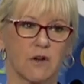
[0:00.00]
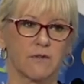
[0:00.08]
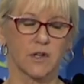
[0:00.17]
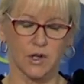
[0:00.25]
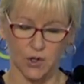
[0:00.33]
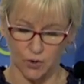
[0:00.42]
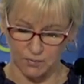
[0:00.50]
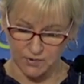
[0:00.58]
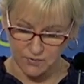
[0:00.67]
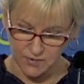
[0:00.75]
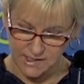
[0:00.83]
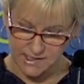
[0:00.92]
of the Global
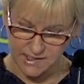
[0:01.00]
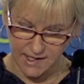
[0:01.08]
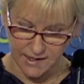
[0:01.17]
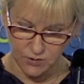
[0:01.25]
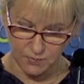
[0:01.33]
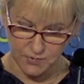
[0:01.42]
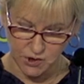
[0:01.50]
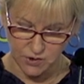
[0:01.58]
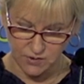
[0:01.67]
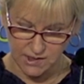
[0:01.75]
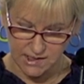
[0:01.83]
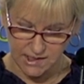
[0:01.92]
Risk and
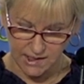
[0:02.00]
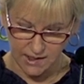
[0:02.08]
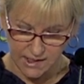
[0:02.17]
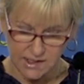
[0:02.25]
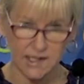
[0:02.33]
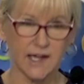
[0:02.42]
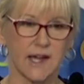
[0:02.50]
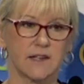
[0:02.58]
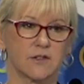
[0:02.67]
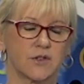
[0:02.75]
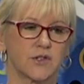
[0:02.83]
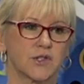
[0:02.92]
Opportunity Indicator.